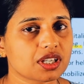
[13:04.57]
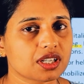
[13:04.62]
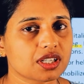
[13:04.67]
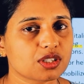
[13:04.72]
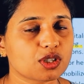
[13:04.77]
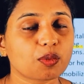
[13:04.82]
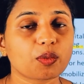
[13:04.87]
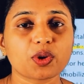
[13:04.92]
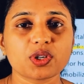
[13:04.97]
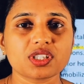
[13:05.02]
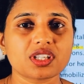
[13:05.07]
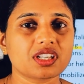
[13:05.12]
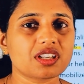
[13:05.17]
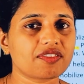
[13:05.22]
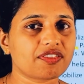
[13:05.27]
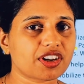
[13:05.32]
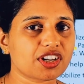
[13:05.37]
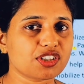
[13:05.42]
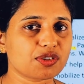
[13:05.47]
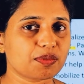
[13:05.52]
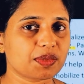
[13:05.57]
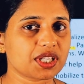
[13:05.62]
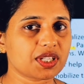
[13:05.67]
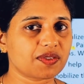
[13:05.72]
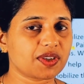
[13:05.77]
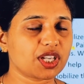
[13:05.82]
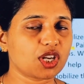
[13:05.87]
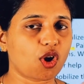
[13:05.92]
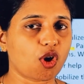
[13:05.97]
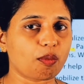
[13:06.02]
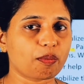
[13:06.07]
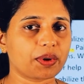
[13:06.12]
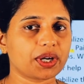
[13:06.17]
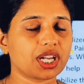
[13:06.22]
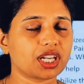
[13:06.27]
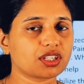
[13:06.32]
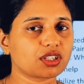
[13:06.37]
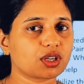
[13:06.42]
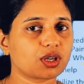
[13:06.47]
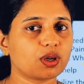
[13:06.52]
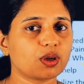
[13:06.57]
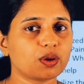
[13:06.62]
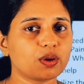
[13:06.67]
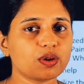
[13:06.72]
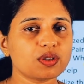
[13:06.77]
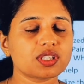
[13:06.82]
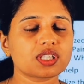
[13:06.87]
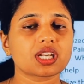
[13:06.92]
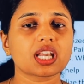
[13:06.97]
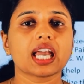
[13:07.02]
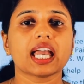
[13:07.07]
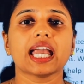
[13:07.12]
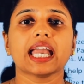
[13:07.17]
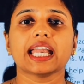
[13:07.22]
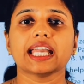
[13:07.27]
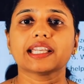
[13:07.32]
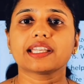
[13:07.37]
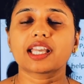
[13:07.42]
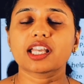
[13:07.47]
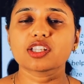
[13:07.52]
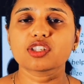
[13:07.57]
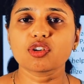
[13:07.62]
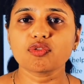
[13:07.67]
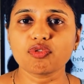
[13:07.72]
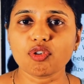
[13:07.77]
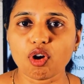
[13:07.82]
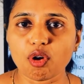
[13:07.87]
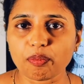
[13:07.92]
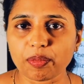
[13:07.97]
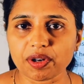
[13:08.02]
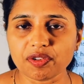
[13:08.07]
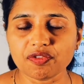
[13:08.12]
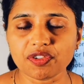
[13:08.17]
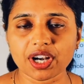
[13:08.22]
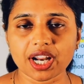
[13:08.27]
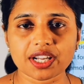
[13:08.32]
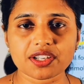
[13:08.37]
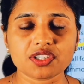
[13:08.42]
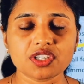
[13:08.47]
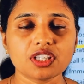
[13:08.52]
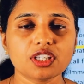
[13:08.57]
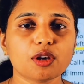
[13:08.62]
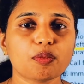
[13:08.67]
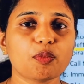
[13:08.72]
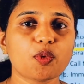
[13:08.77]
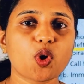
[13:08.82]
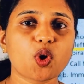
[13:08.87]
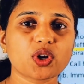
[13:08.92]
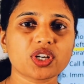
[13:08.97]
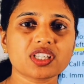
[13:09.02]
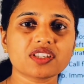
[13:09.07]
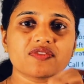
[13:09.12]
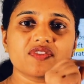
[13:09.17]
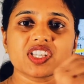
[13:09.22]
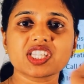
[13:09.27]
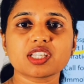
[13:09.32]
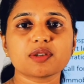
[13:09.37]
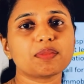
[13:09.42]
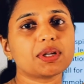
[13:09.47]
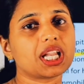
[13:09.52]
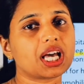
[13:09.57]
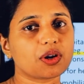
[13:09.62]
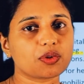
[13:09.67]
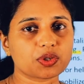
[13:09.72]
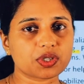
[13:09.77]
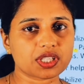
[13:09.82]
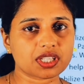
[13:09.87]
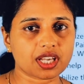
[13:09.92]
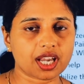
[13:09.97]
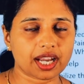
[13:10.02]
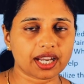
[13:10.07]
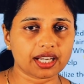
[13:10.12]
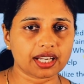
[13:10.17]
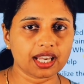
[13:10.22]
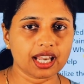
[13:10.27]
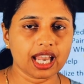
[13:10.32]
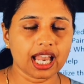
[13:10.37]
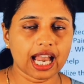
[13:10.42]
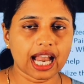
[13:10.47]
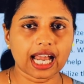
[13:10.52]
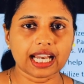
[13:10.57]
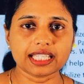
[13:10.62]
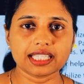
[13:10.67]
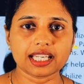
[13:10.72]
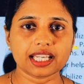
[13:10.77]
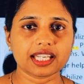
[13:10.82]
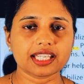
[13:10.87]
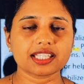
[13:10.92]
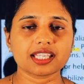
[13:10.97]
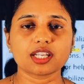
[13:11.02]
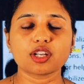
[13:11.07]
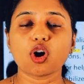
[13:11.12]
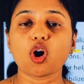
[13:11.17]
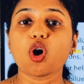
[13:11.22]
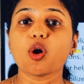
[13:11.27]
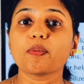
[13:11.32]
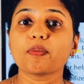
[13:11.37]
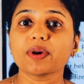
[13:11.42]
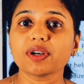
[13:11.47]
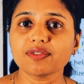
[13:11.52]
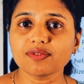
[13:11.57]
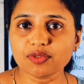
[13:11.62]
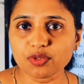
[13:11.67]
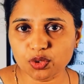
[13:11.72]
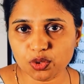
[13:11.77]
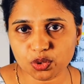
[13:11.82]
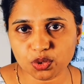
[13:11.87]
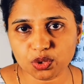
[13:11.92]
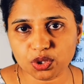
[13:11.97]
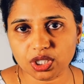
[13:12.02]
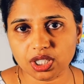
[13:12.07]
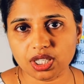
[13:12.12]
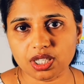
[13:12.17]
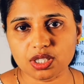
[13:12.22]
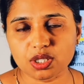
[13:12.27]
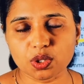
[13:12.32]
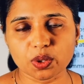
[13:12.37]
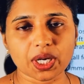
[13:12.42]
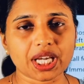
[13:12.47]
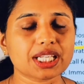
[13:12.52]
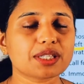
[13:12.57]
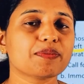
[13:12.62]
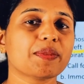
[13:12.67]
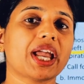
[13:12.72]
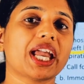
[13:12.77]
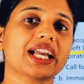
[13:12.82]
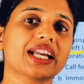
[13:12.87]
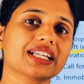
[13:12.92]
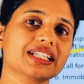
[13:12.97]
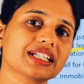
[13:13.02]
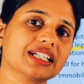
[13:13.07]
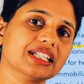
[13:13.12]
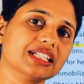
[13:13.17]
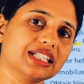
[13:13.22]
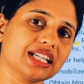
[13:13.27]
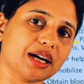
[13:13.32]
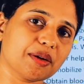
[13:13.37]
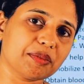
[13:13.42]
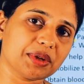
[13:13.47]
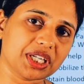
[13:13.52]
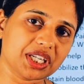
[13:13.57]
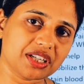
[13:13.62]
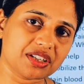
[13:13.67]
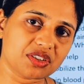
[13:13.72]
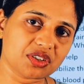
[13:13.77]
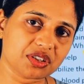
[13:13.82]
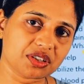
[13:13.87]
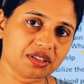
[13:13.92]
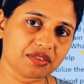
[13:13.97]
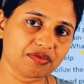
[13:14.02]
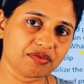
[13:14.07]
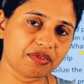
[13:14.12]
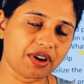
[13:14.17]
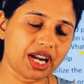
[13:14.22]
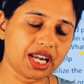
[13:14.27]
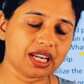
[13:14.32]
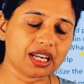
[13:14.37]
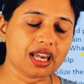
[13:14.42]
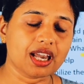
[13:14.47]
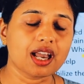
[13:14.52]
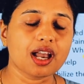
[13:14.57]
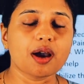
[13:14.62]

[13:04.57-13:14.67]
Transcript: So what is the difference between open and closed? In case of open fracture, the bone is visible outside and there is an open wound. So it may get contaminated. Fine.